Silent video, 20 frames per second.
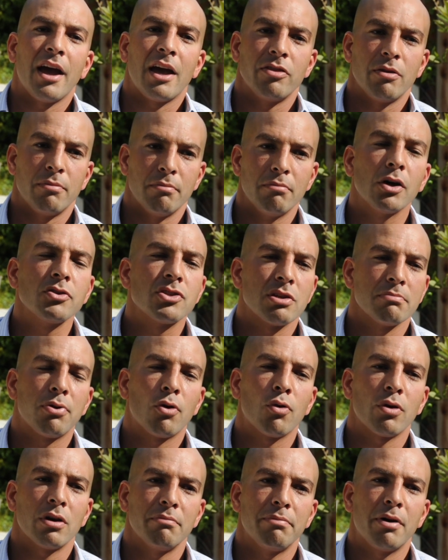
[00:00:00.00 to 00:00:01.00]
And the most
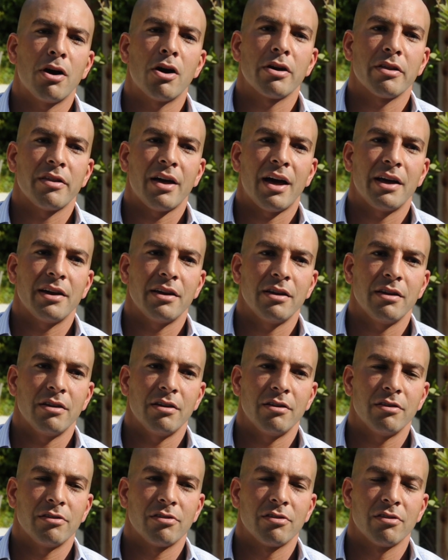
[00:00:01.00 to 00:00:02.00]
important part of that
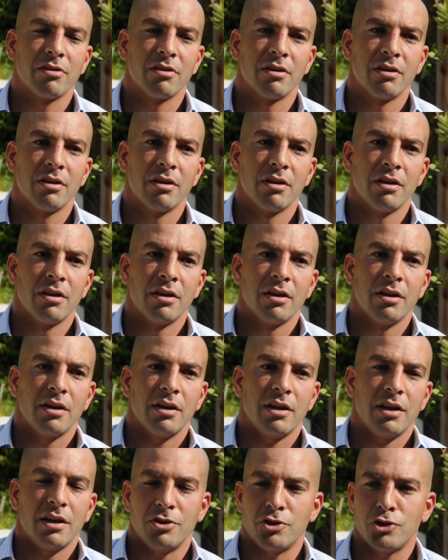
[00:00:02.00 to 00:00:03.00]
is
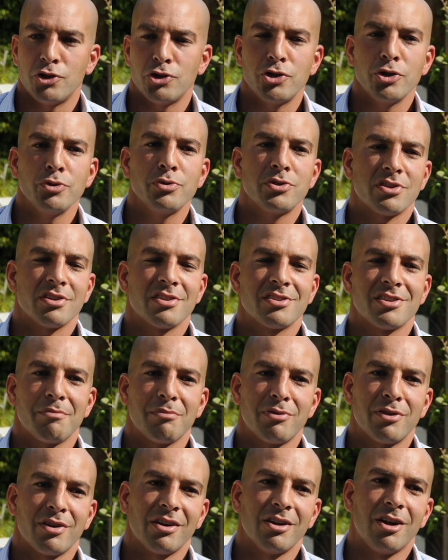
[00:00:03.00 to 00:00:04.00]
it shoots
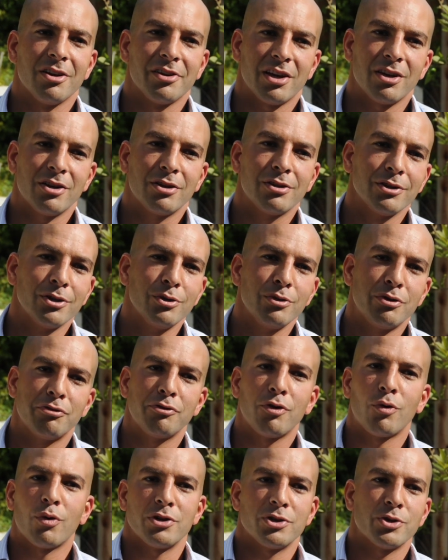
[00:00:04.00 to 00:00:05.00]
something called a
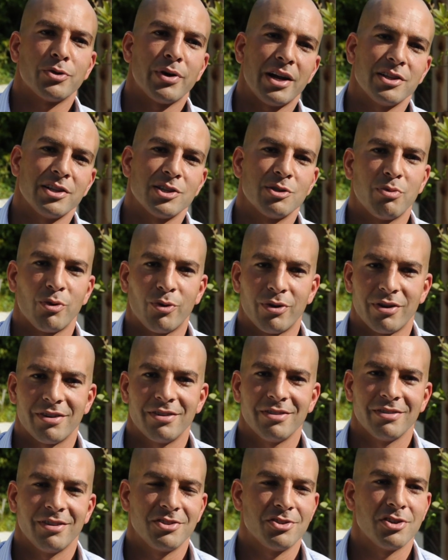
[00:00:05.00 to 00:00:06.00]
GLUT4
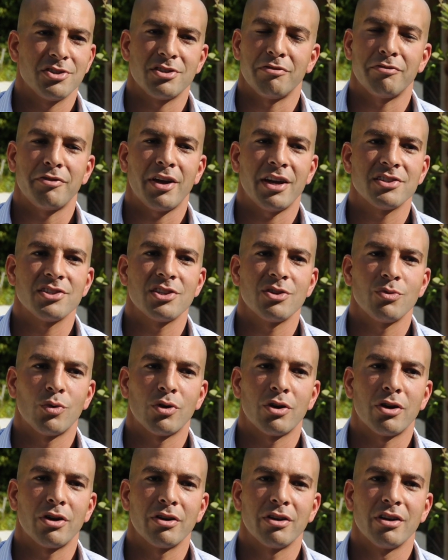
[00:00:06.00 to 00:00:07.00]
transporter. That's just a fancy
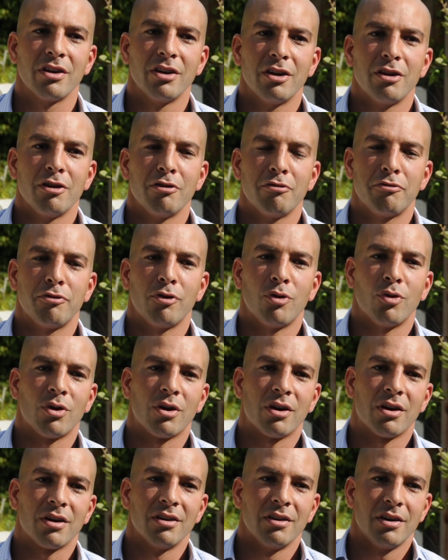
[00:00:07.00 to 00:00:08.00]
word
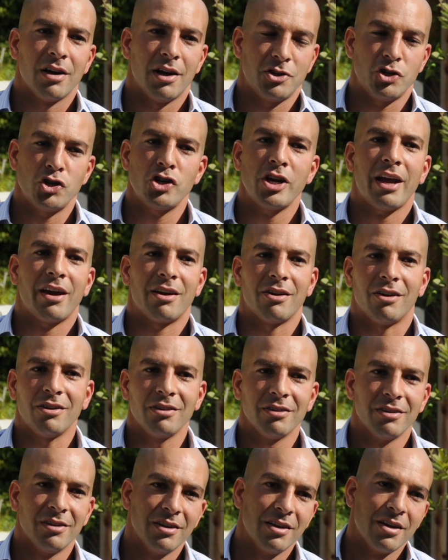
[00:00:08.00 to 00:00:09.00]
for a
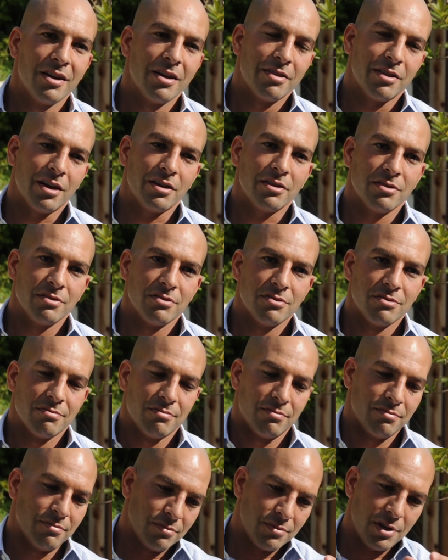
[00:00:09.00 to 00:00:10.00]
channel that
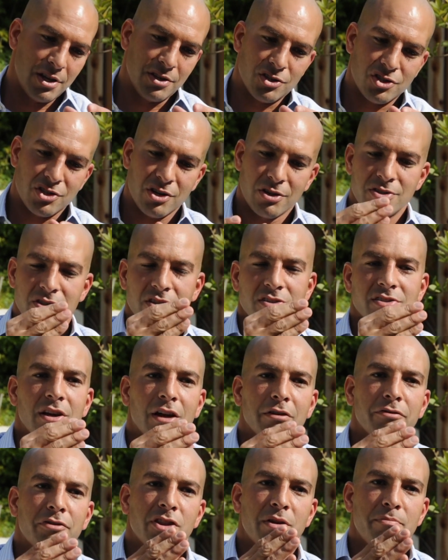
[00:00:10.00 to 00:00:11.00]
inserts
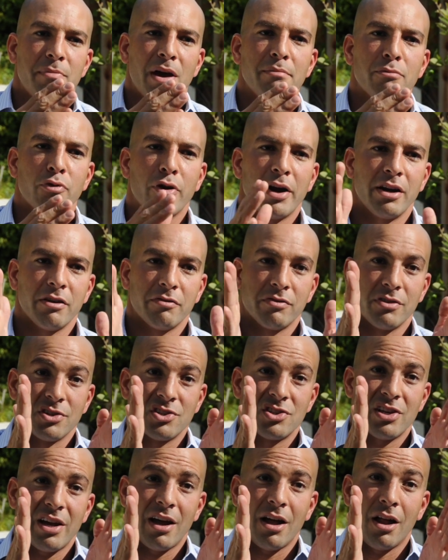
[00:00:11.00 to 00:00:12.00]
itself in the membrane of the
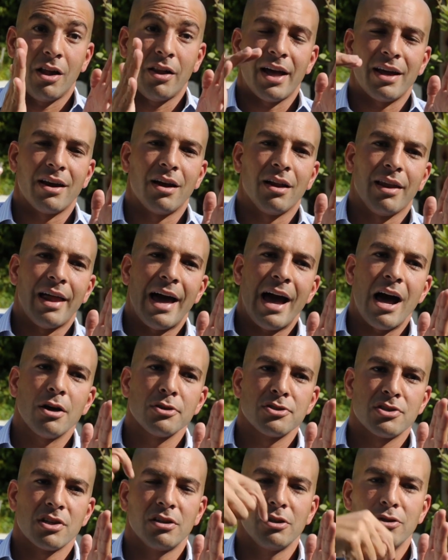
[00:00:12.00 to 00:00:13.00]
cell and
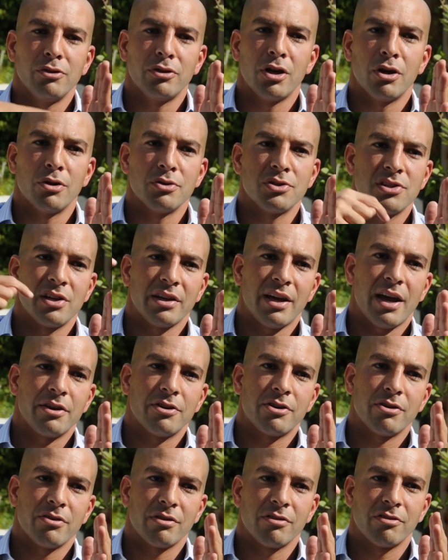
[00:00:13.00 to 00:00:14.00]
allows the glucose to
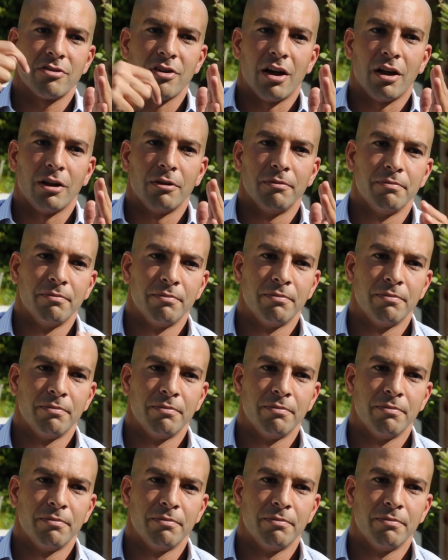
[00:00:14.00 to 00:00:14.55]
enter the cell.